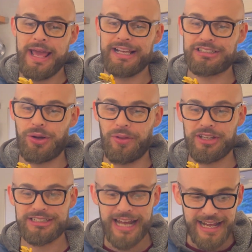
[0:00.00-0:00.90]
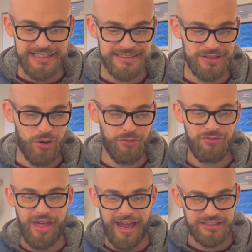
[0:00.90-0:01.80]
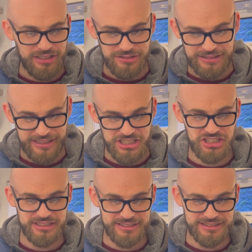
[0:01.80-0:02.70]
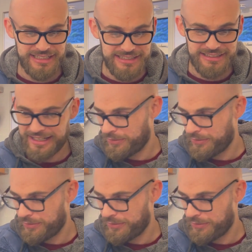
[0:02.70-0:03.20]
It's got the taste of those delicious seasoning,